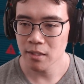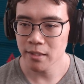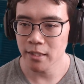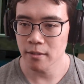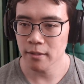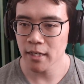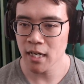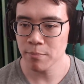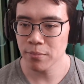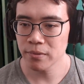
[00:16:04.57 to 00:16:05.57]
they look
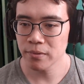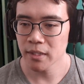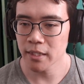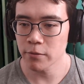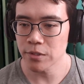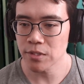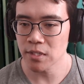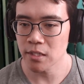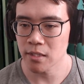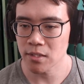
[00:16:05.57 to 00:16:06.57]
up, and then we
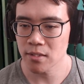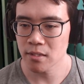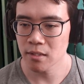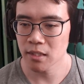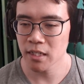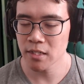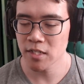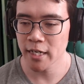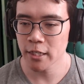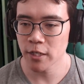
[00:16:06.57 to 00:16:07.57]
see this gun
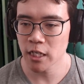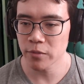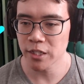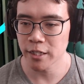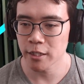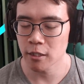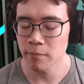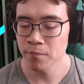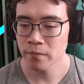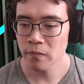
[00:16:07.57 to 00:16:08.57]
diagram
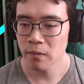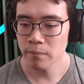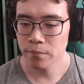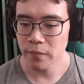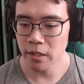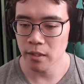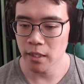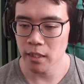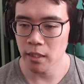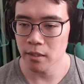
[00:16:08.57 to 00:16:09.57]
here, and
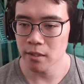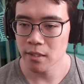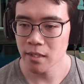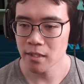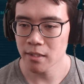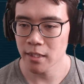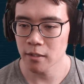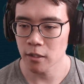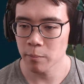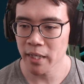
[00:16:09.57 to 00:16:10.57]
then they
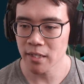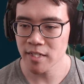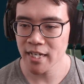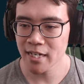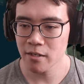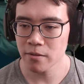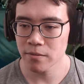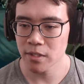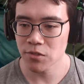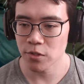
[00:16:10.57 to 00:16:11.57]
look back down
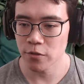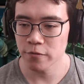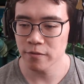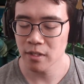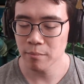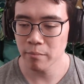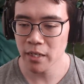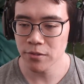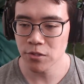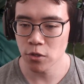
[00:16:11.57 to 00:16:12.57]
and they sort of
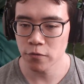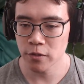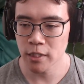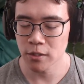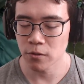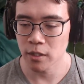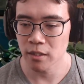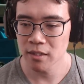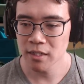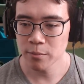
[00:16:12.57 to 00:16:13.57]
mouse over
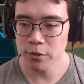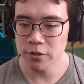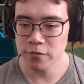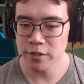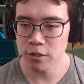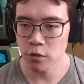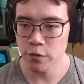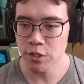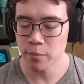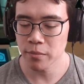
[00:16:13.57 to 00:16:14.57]
or put their finger over
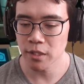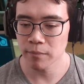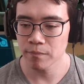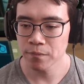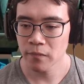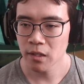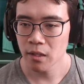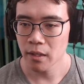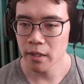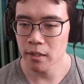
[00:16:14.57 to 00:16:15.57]
something,
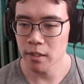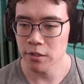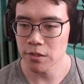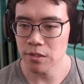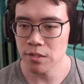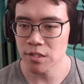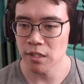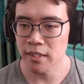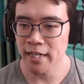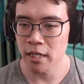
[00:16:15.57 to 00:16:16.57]
and then you can
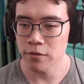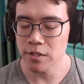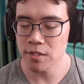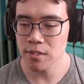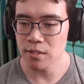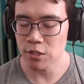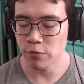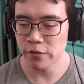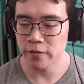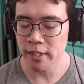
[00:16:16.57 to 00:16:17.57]
see now this
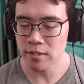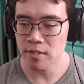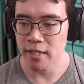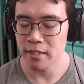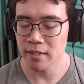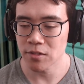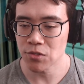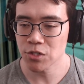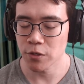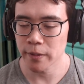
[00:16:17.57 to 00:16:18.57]
reflex sight is
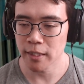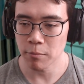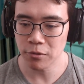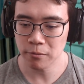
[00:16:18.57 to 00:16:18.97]
showing up.